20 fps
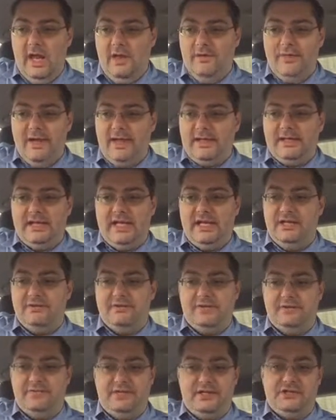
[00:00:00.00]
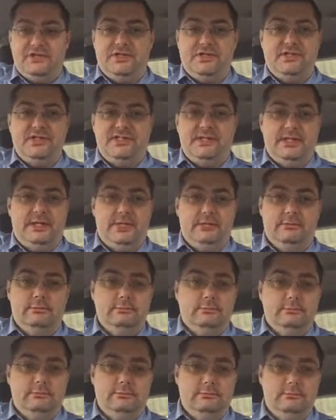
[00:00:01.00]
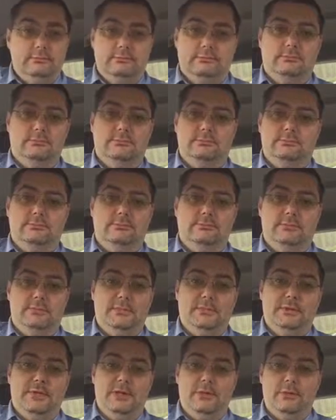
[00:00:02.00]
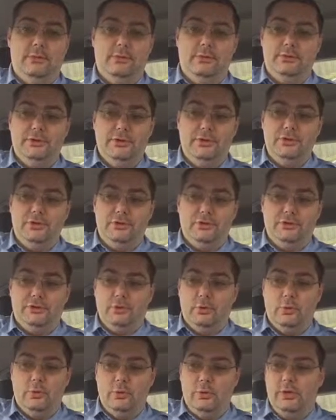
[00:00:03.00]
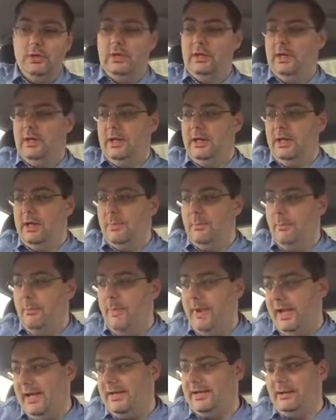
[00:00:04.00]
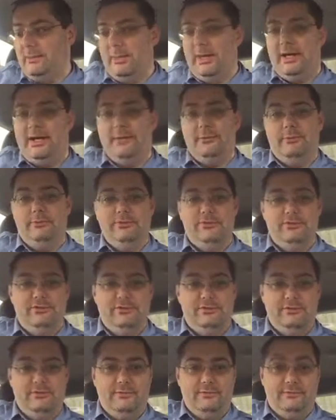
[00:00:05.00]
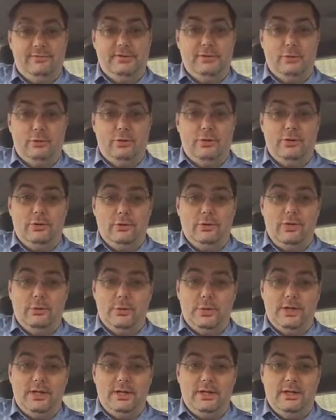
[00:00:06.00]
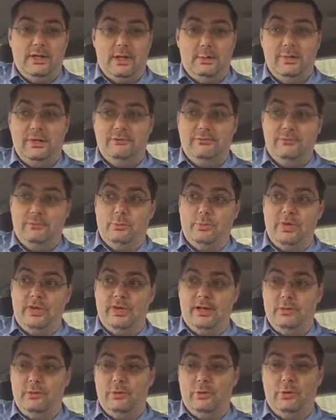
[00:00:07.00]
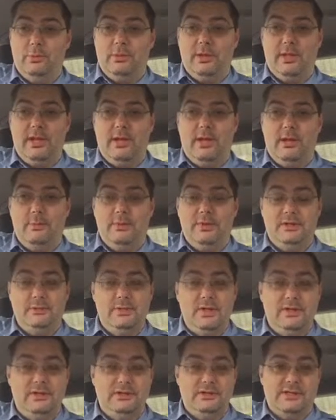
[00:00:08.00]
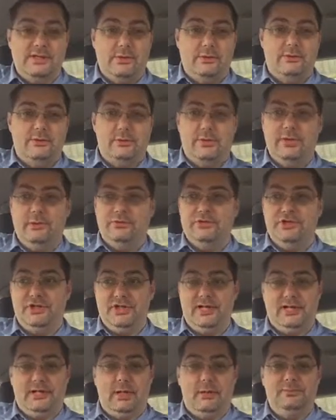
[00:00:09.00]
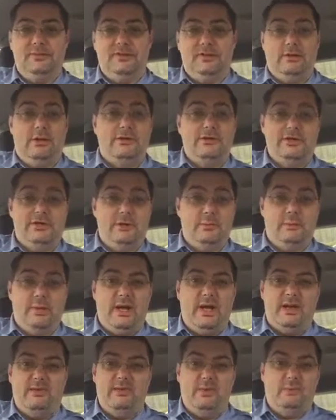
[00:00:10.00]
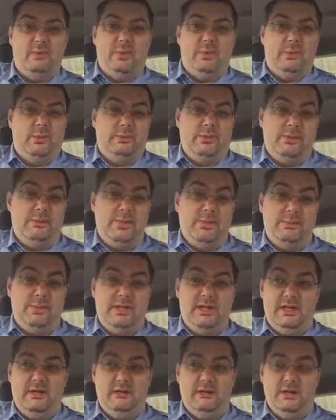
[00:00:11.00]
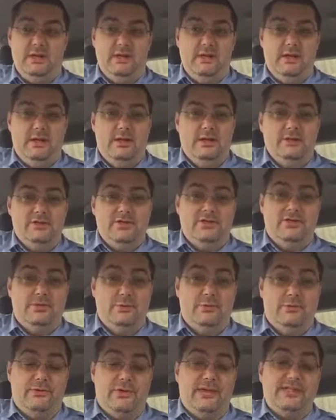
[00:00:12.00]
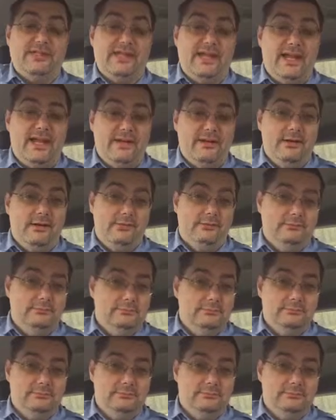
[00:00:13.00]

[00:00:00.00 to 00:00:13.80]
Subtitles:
at that kind of efficiency, you know, you could go mega miles for not a lot of money. I mean, from where I normally am in South Wales, you could get up to London and back for probably maybe just over a tenner